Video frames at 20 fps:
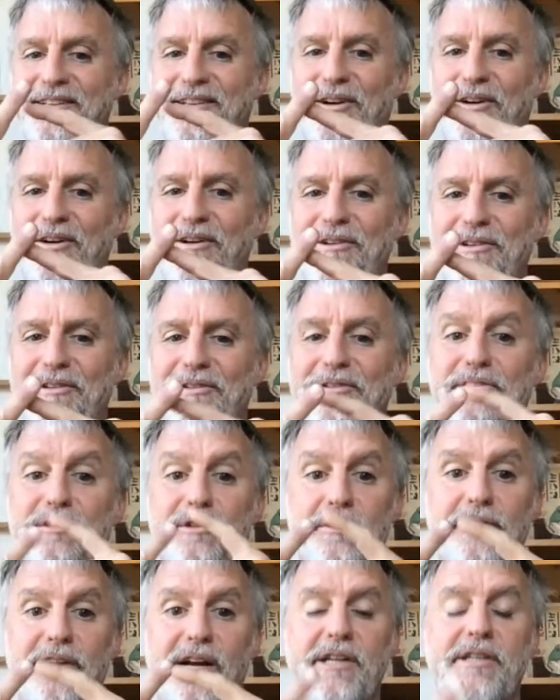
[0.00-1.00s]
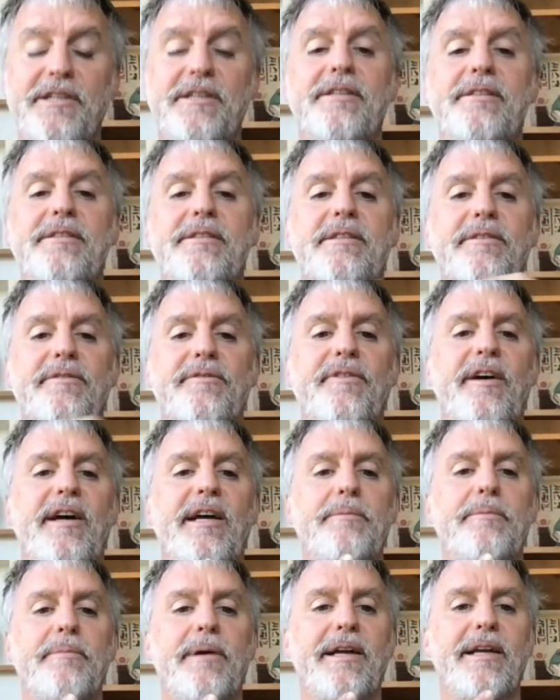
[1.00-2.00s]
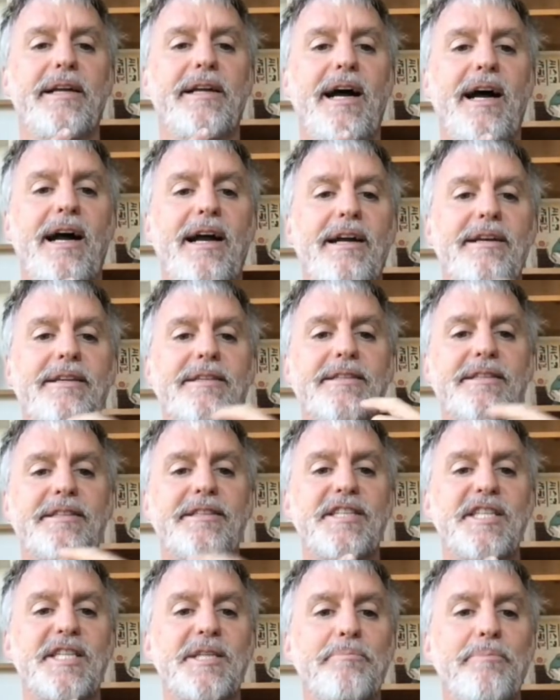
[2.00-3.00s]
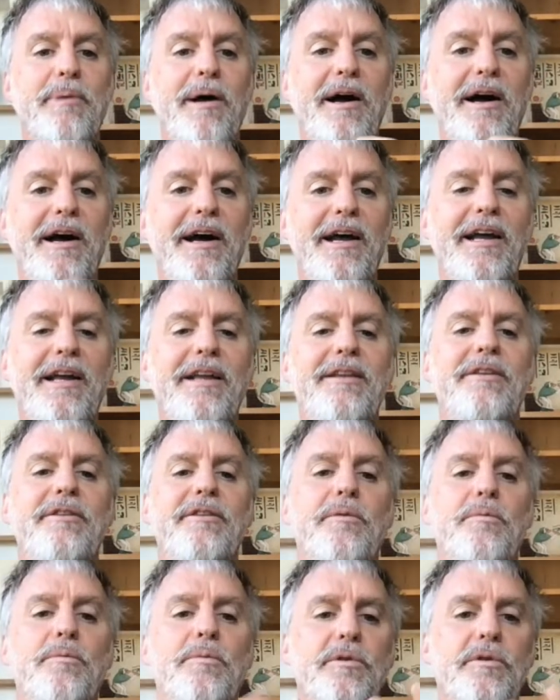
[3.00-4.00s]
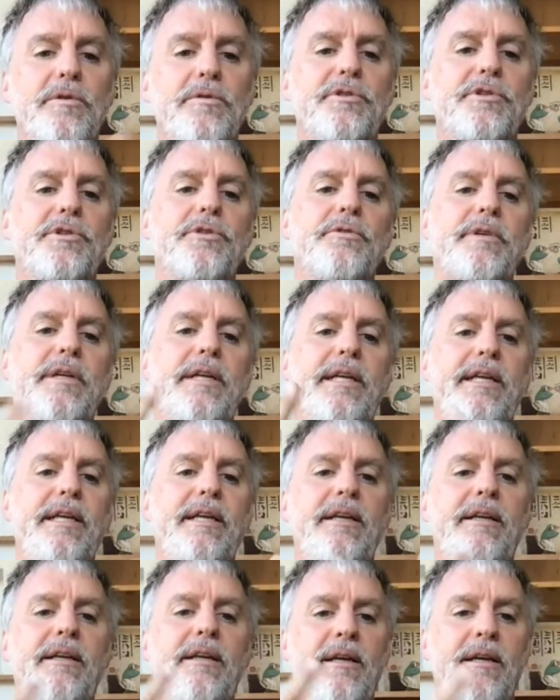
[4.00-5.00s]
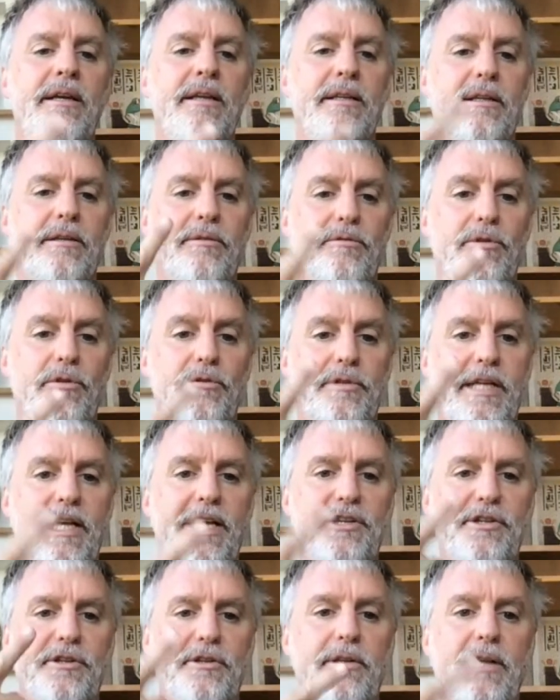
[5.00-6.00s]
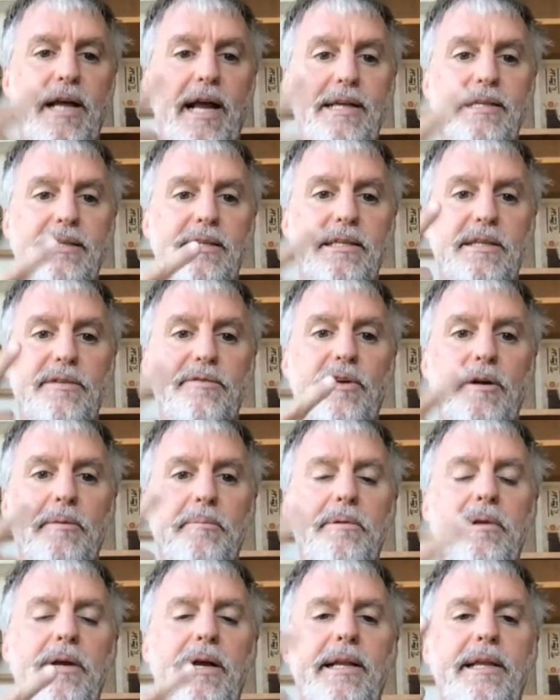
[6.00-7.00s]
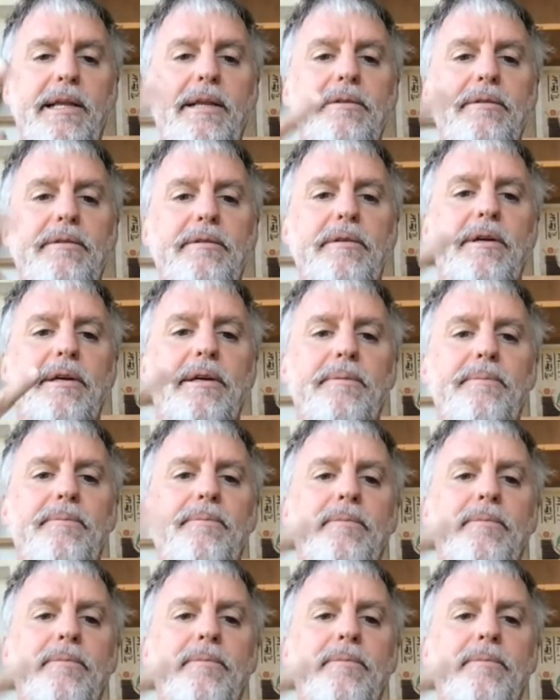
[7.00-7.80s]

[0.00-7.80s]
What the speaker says: Cardinal directions defined by Gaia's spine, the world tree, the rotational axis of our planet, right?